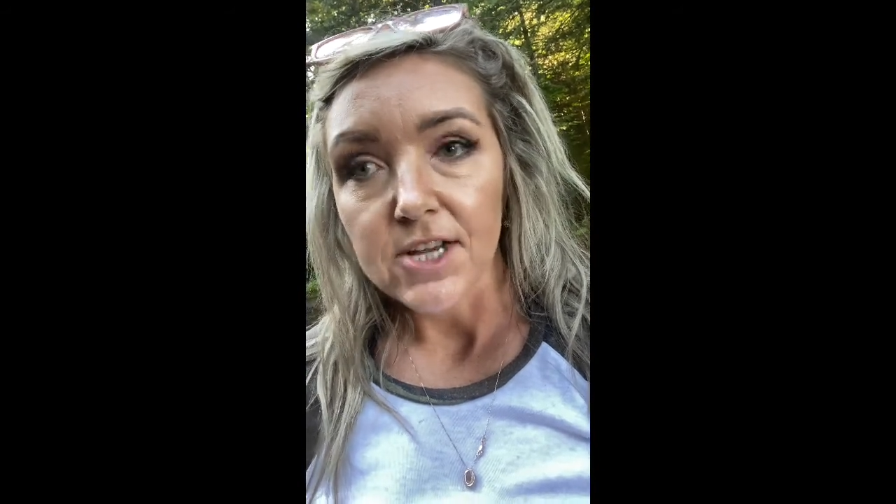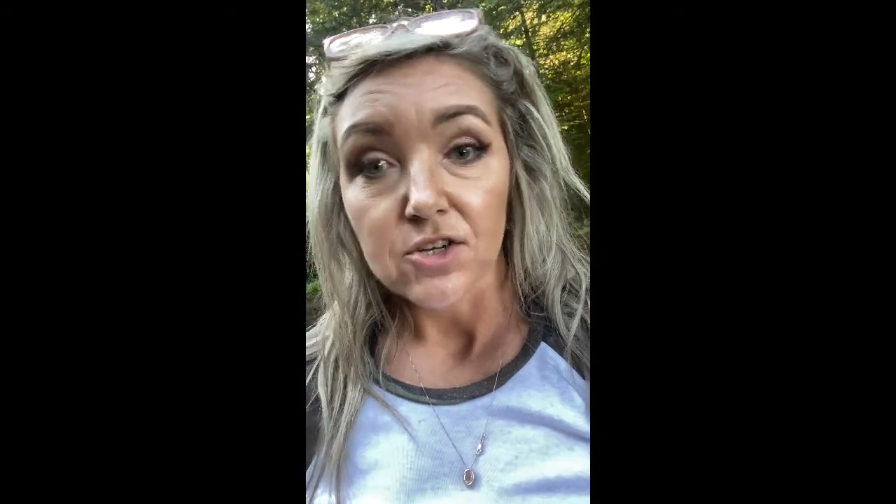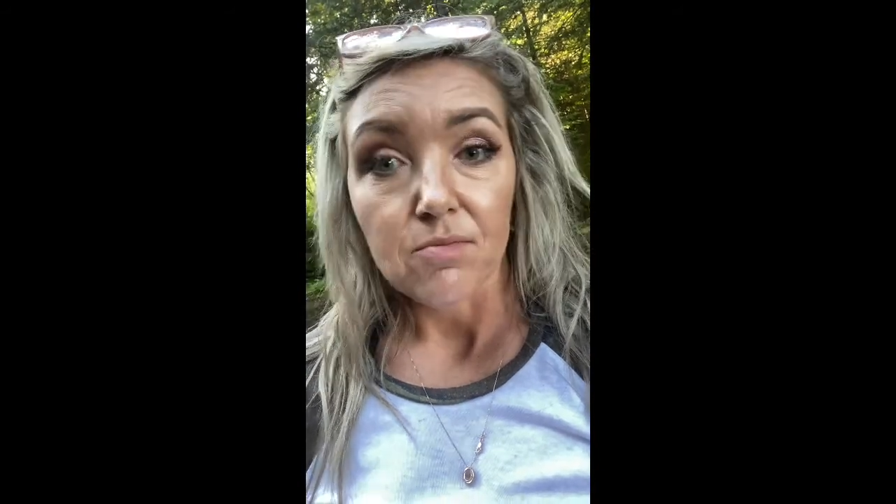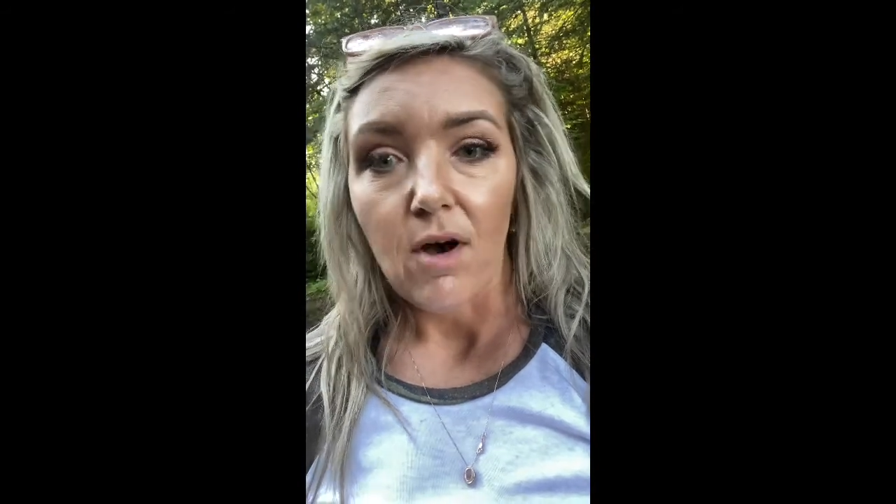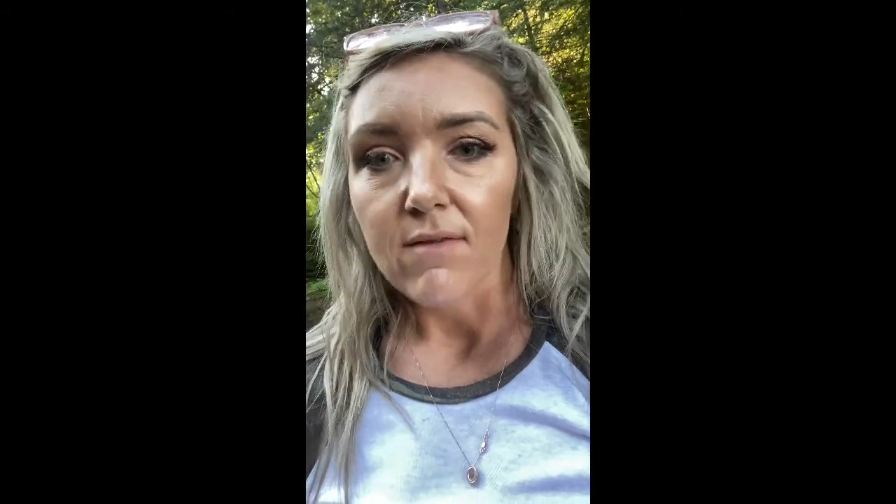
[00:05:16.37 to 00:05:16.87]

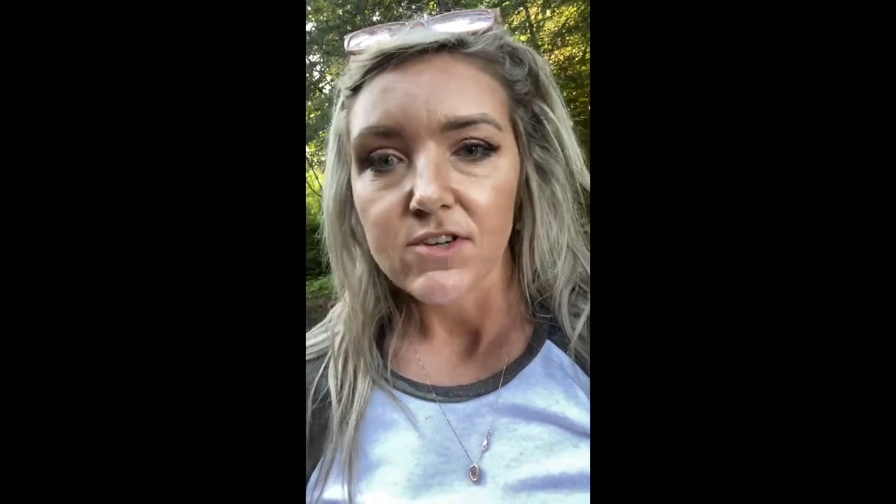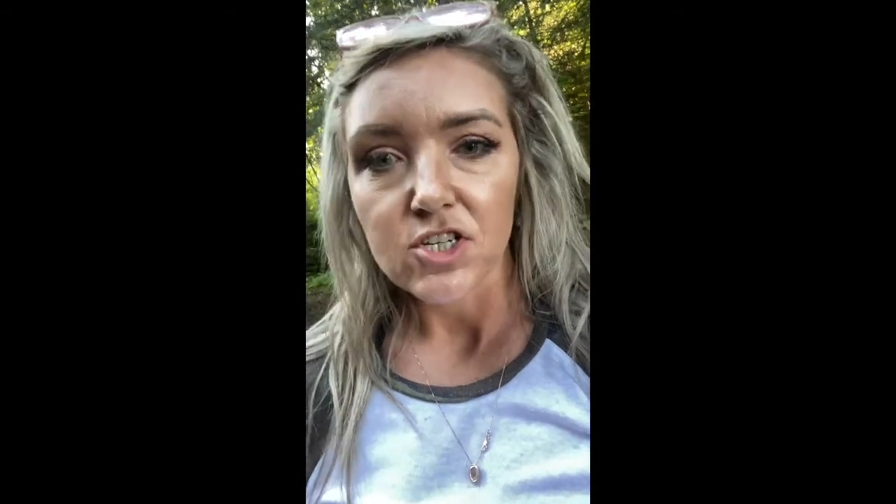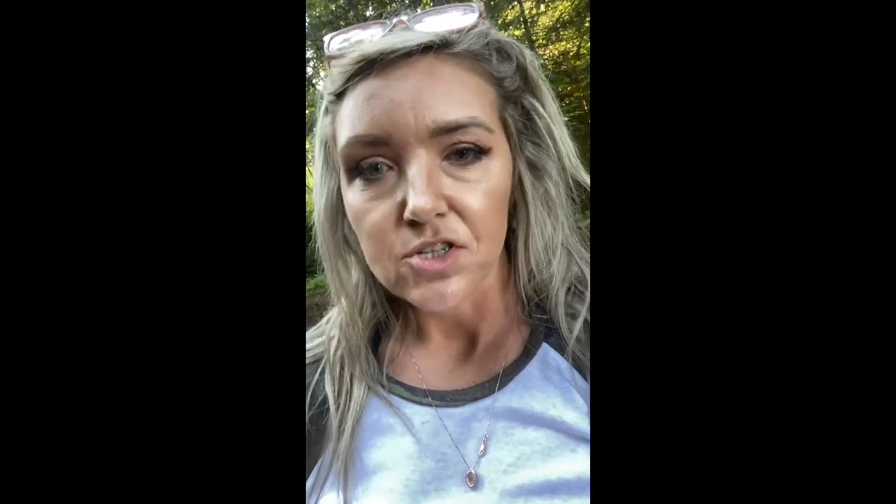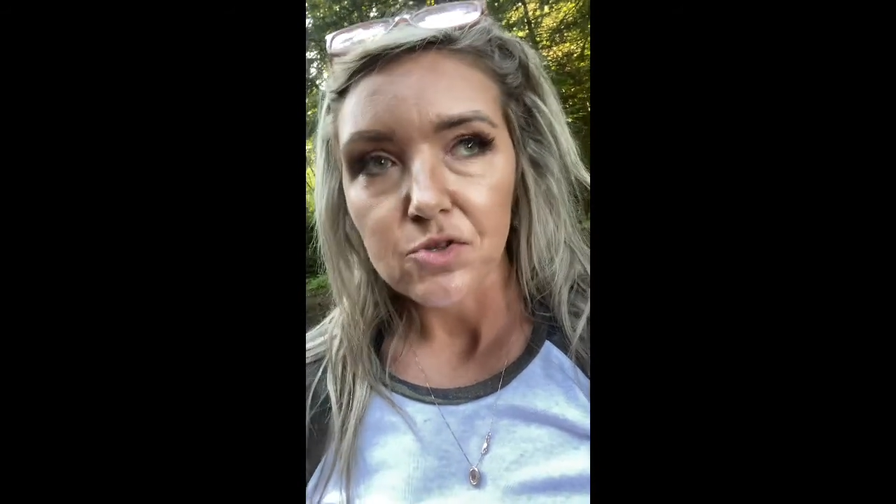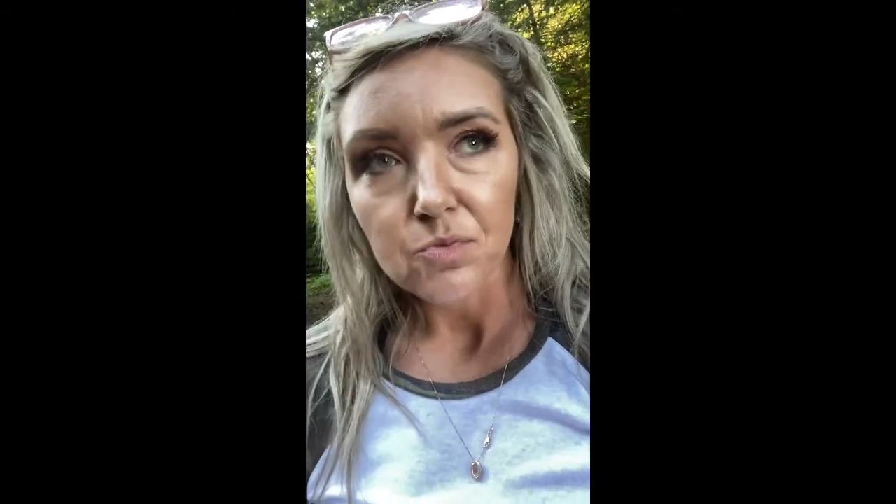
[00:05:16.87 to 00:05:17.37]
took them off and
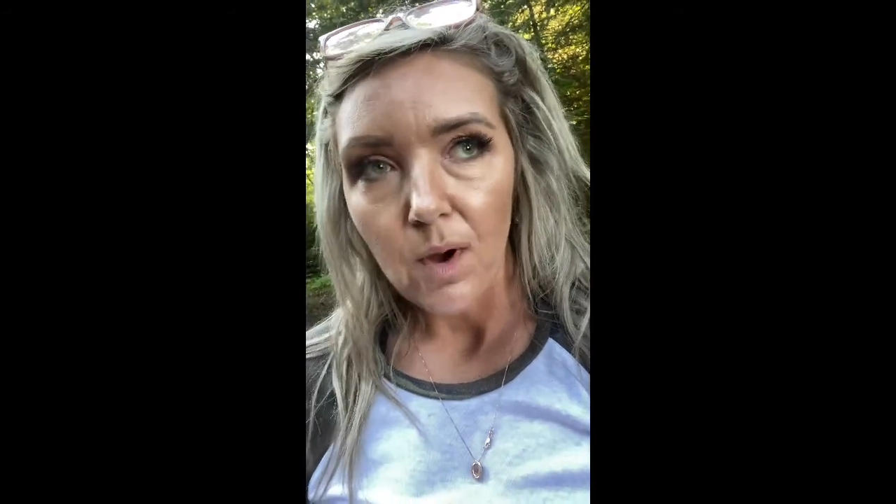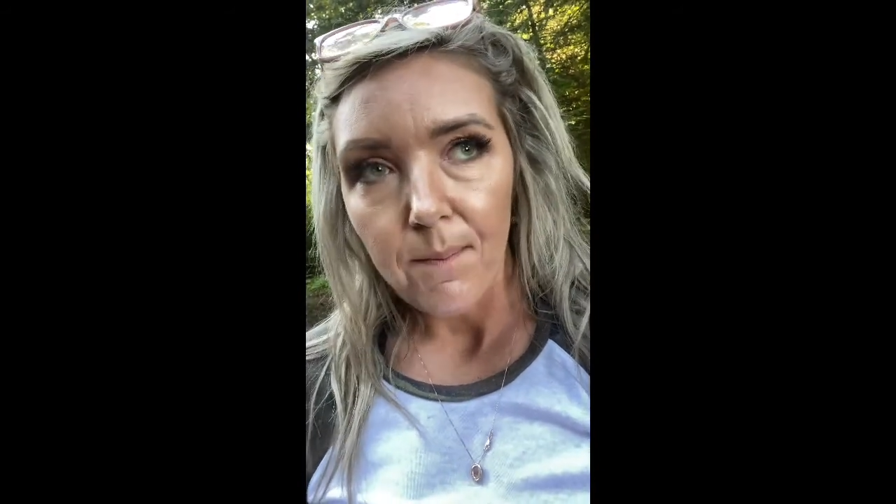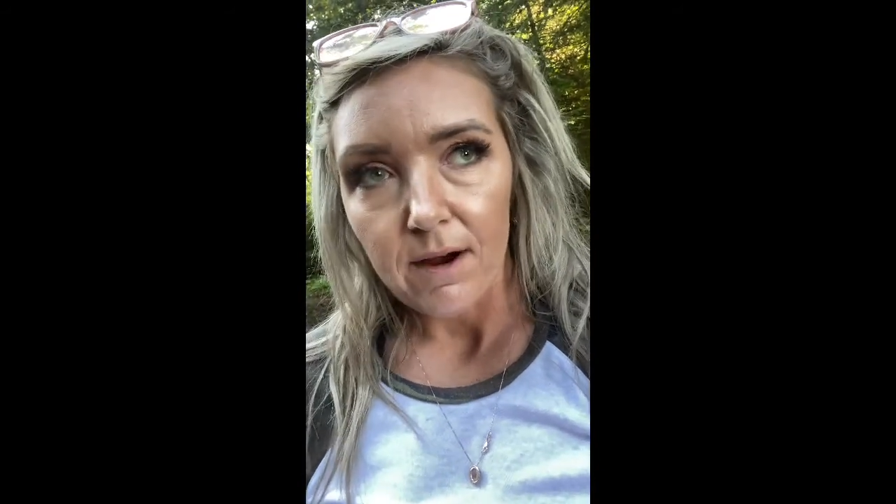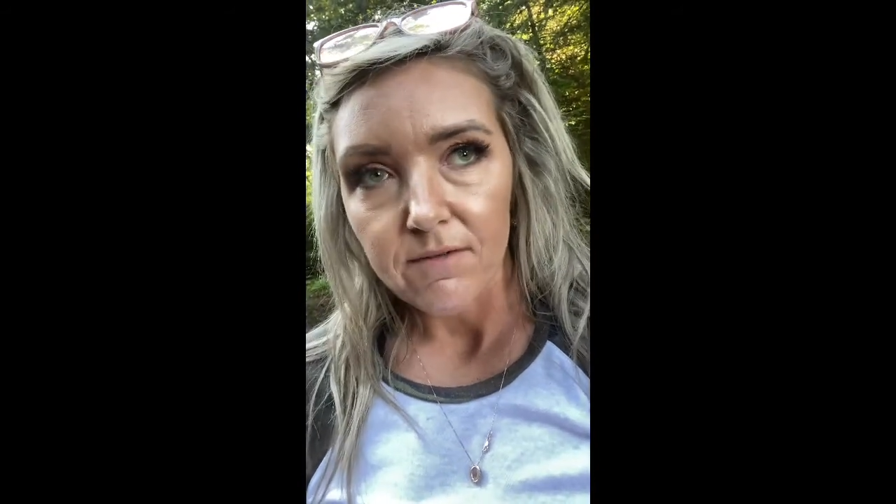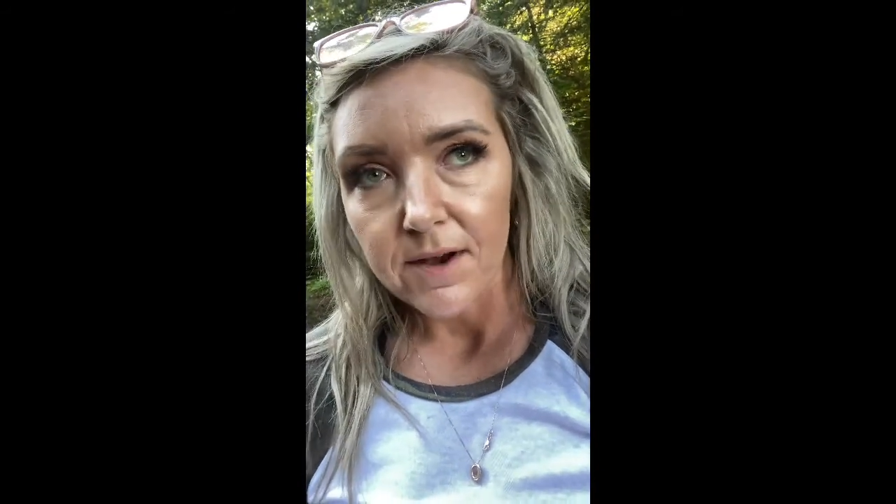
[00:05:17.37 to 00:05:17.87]
just went
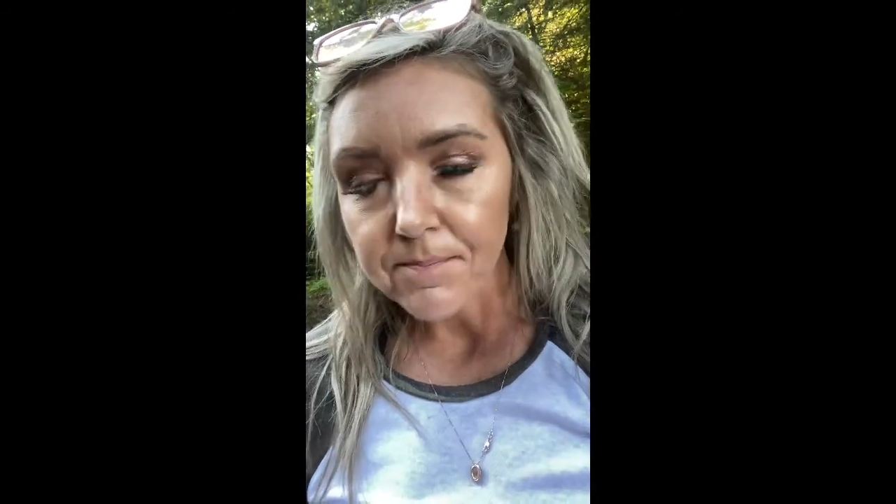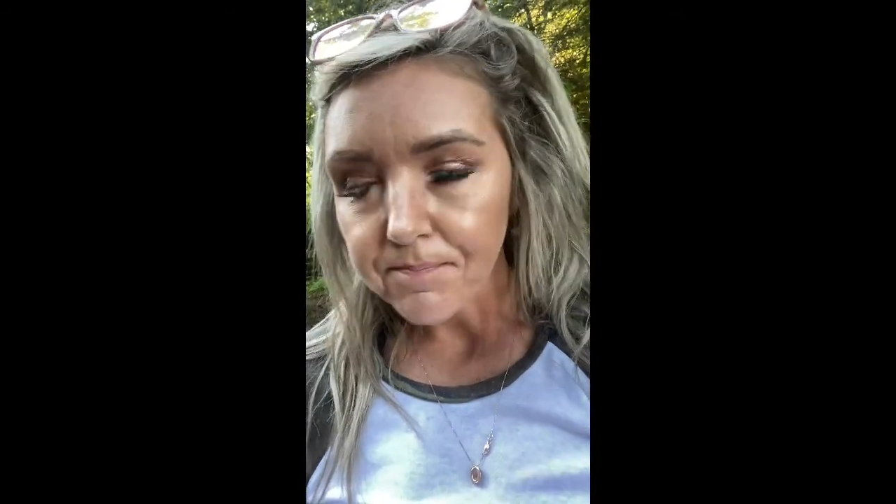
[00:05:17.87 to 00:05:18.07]
barefoot.